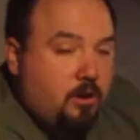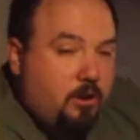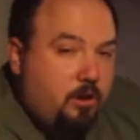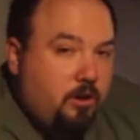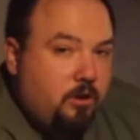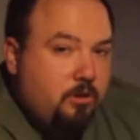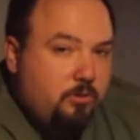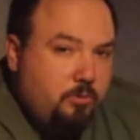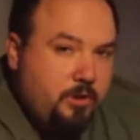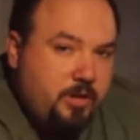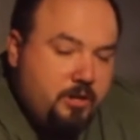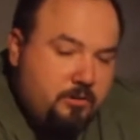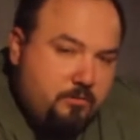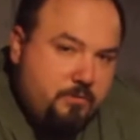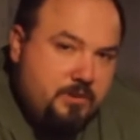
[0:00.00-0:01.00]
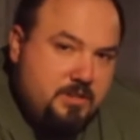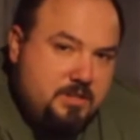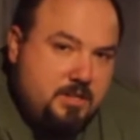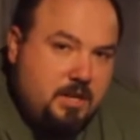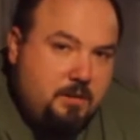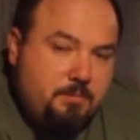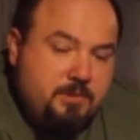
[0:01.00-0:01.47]
all the way over the
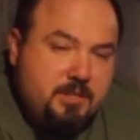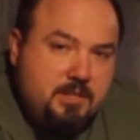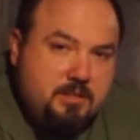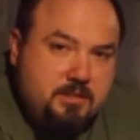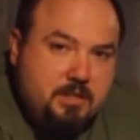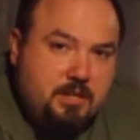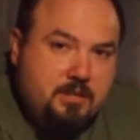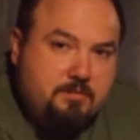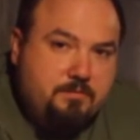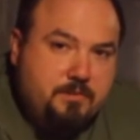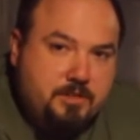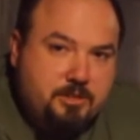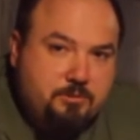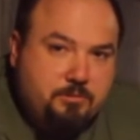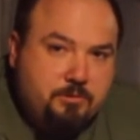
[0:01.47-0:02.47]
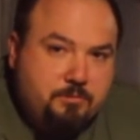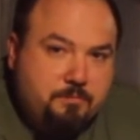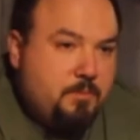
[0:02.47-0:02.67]
top of the entire fish room.